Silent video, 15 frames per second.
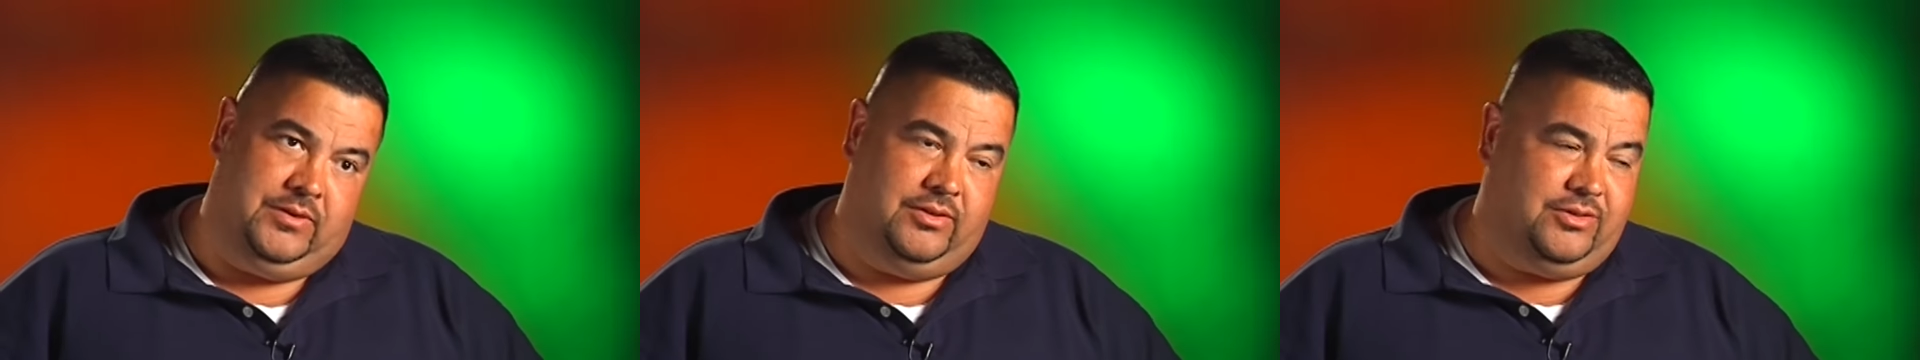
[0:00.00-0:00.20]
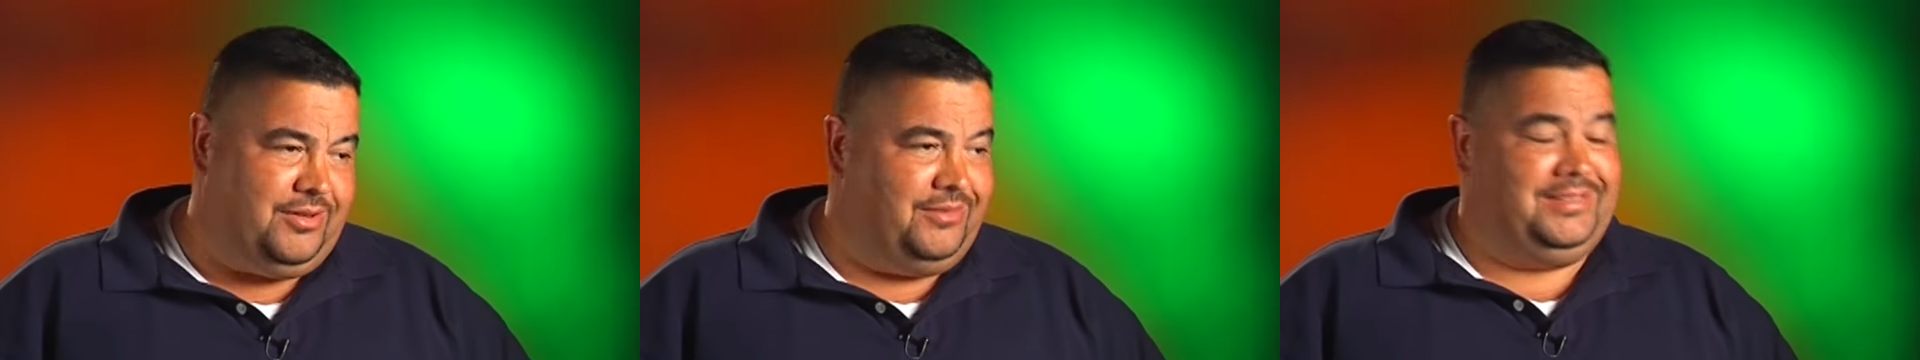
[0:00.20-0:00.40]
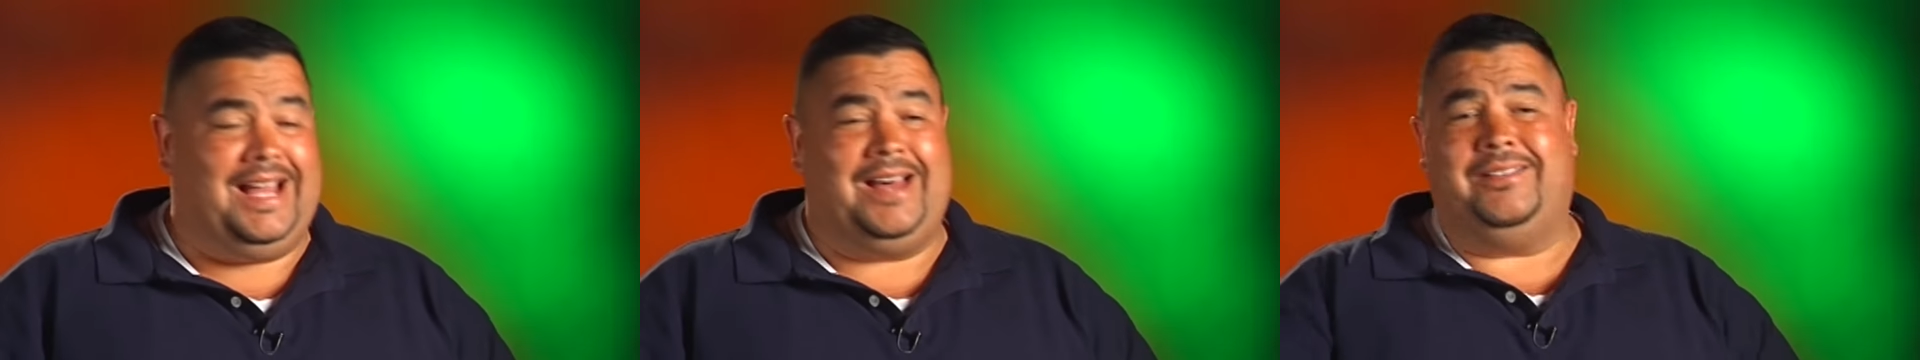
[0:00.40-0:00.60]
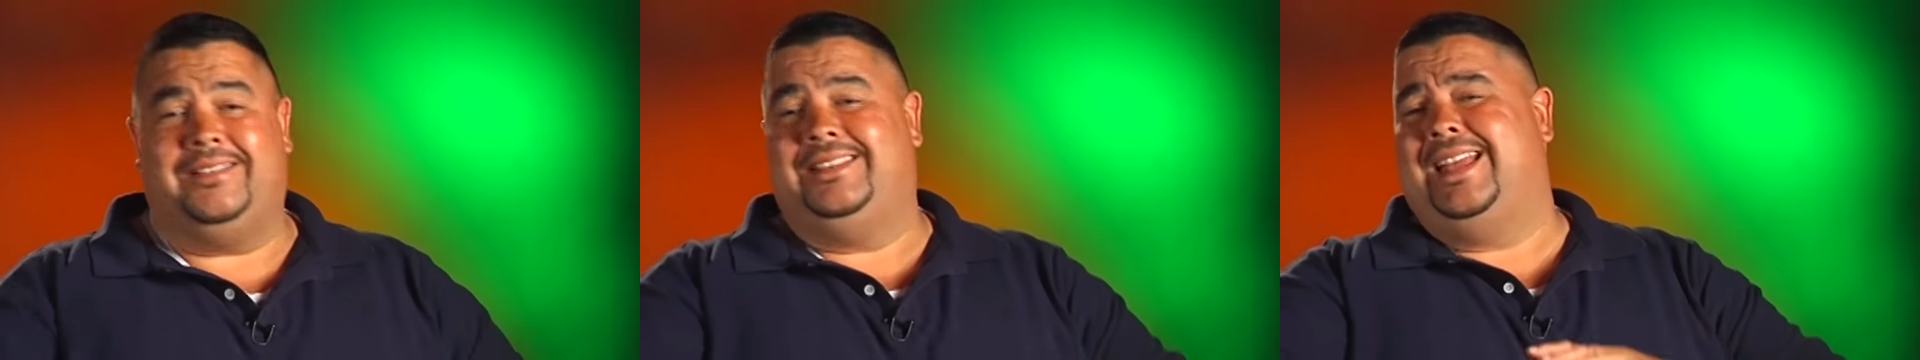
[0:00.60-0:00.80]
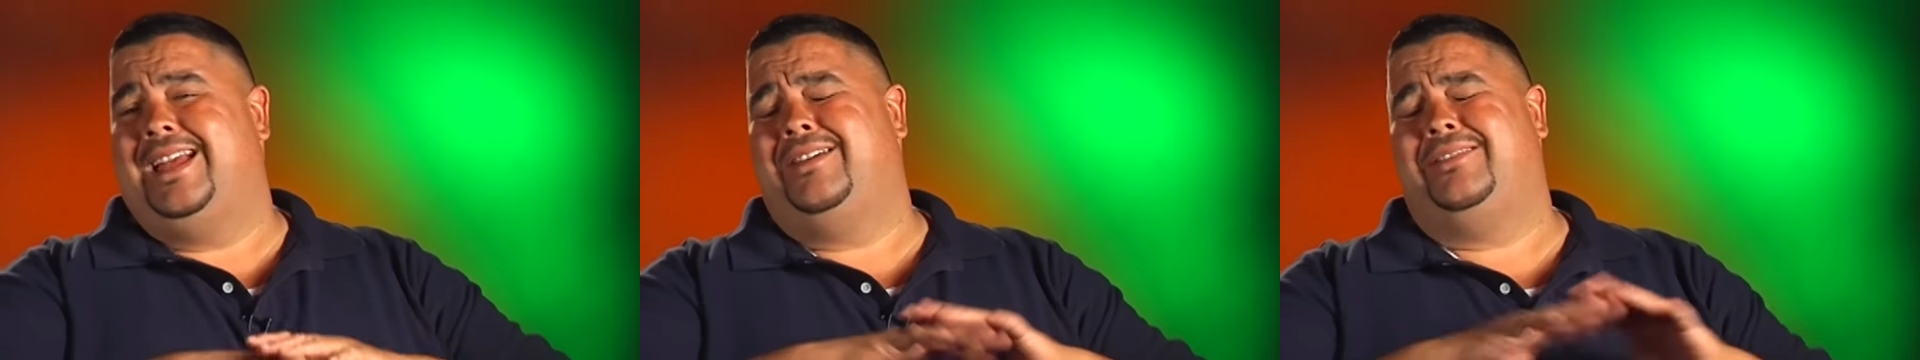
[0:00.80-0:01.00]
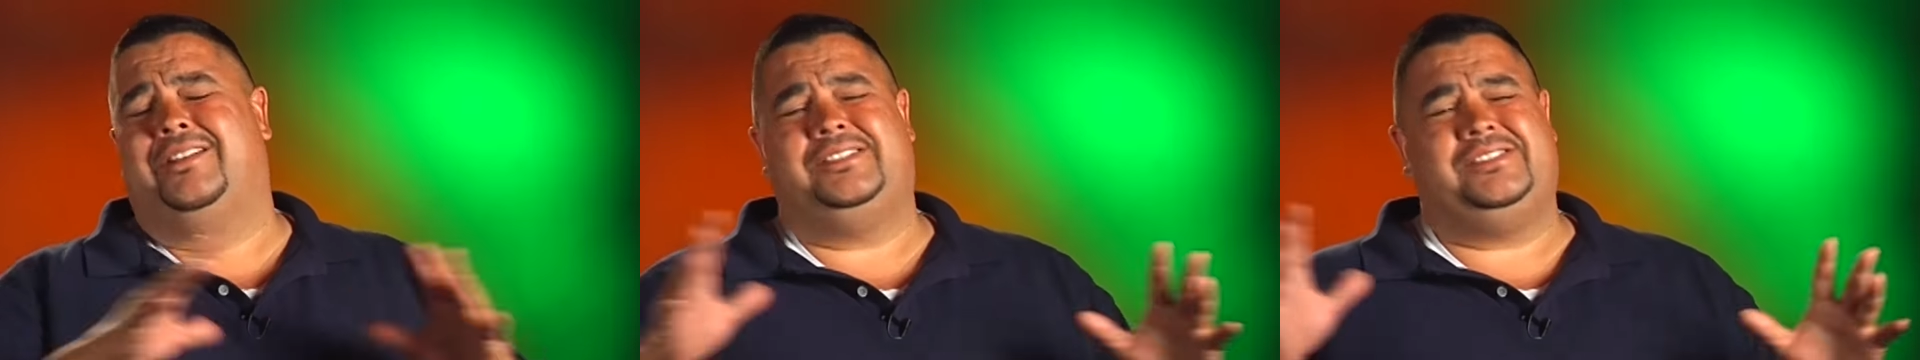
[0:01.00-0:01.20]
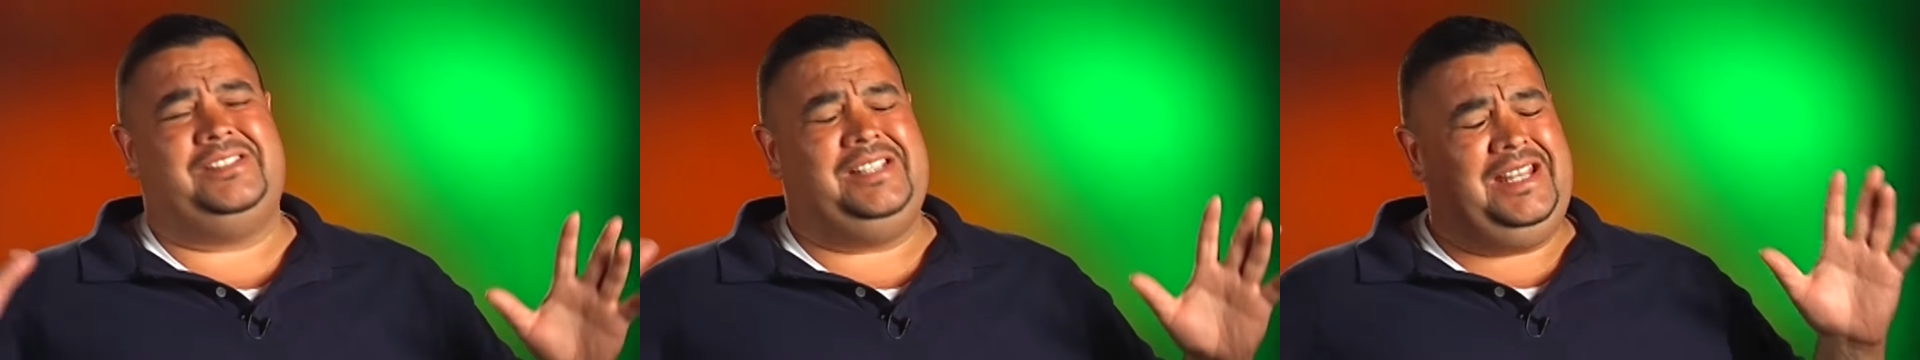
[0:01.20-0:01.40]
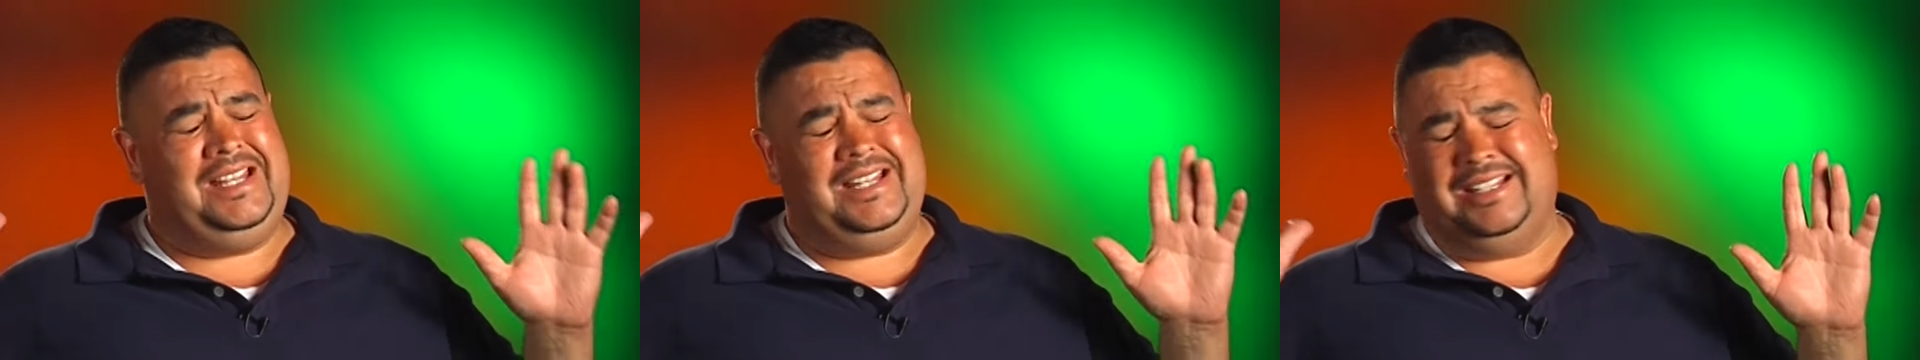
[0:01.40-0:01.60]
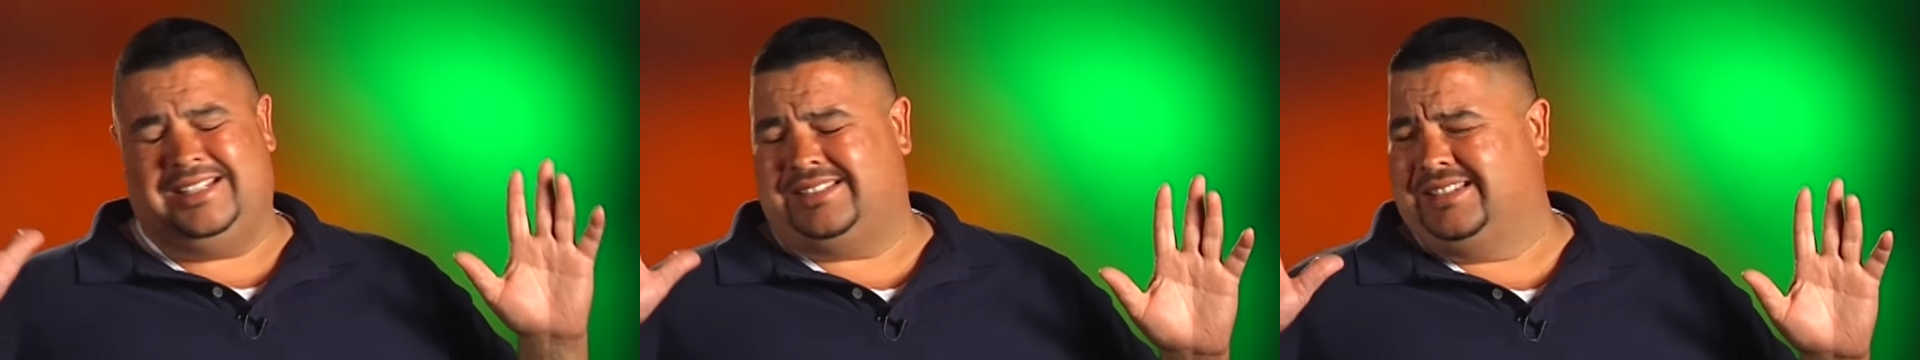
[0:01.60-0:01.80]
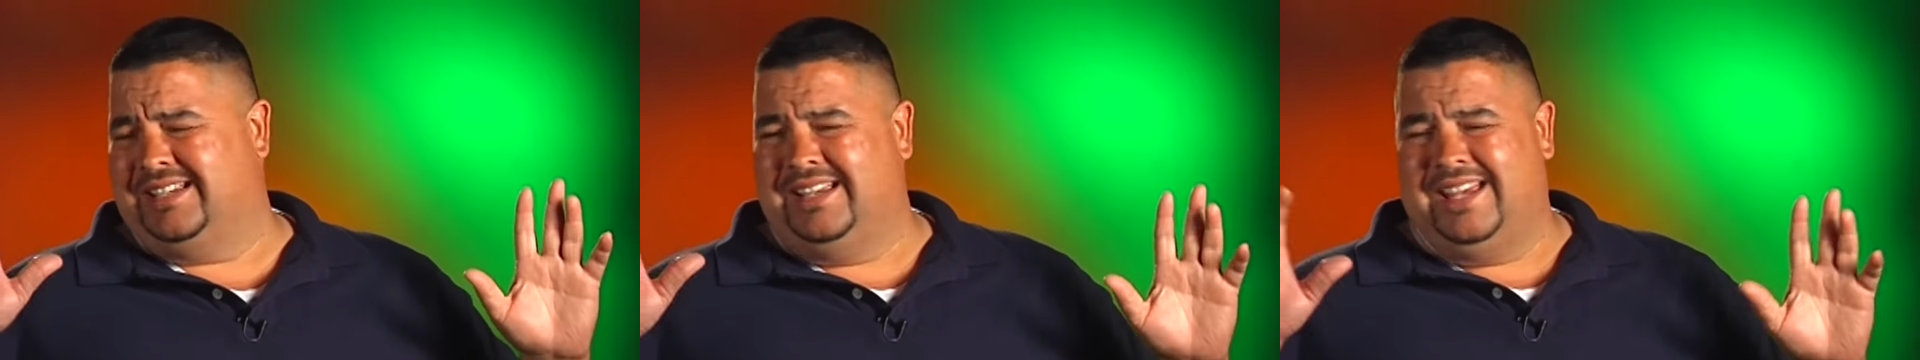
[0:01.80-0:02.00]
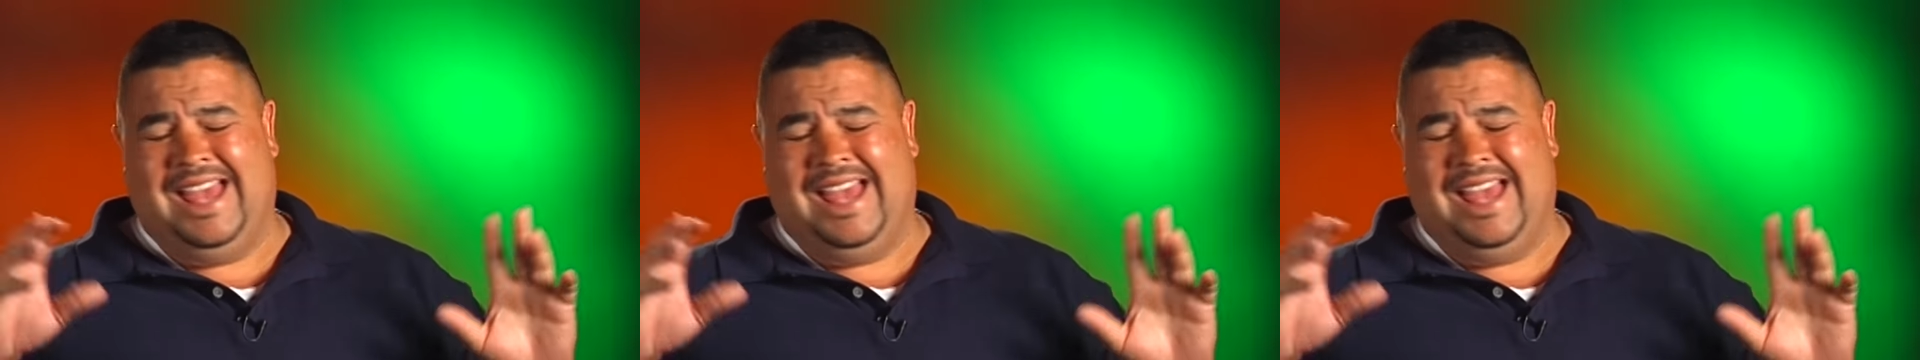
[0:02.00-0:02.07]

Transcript: So now, now the scene is